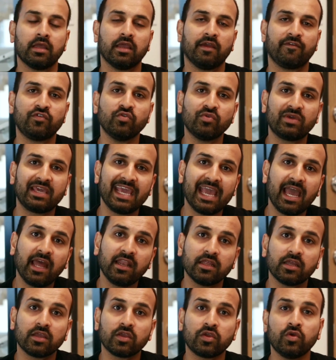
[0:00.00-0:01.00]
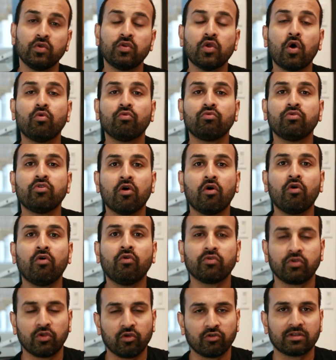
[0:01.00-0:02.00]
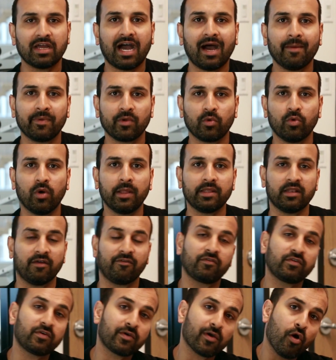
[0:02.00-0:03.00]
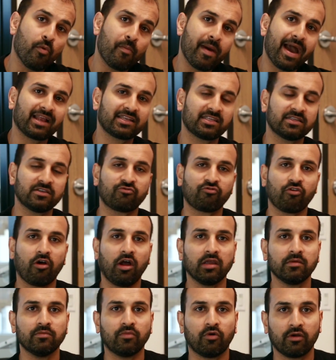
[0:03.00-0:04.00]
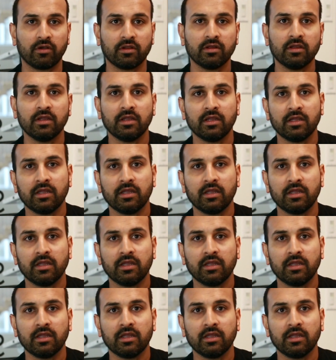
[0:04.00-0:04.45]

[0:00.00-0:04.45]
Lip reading: If you can't, you don't know your topic well enough. Go back to the drawing board.